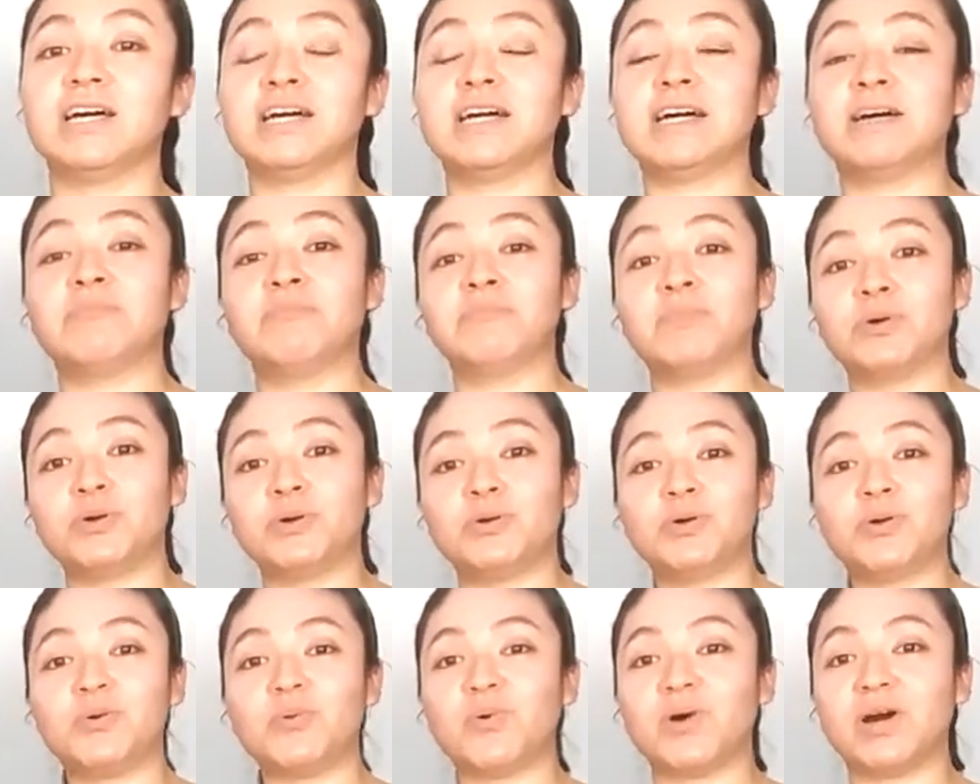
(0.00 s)
a
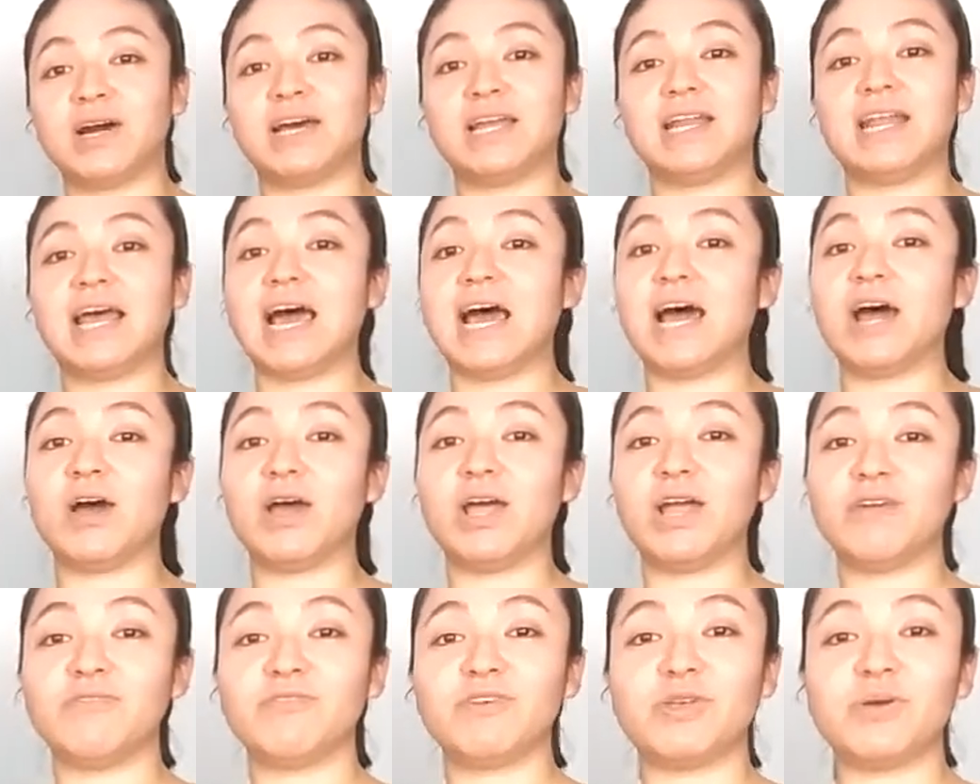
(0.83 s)
moon one,
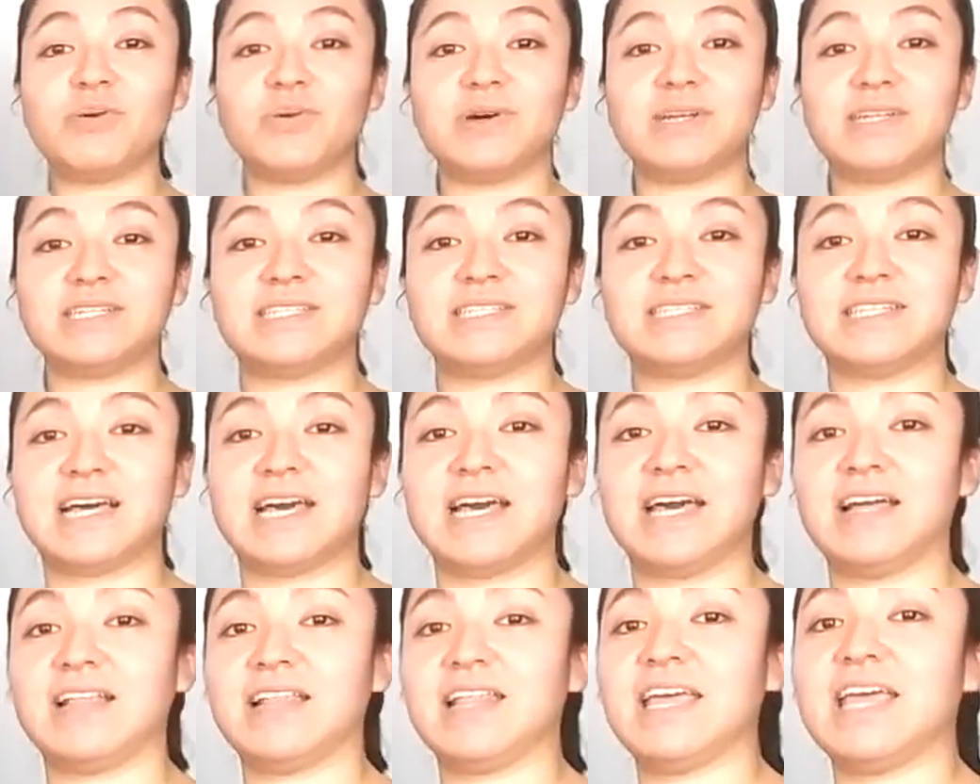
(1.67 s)
however you want to
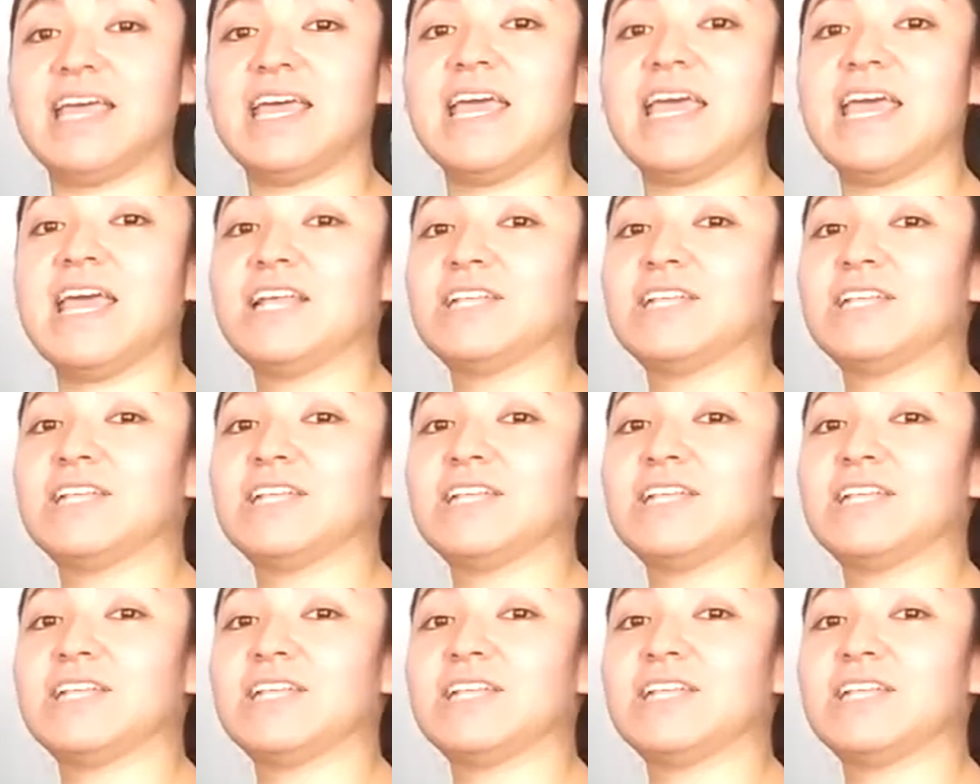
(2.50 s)
style it,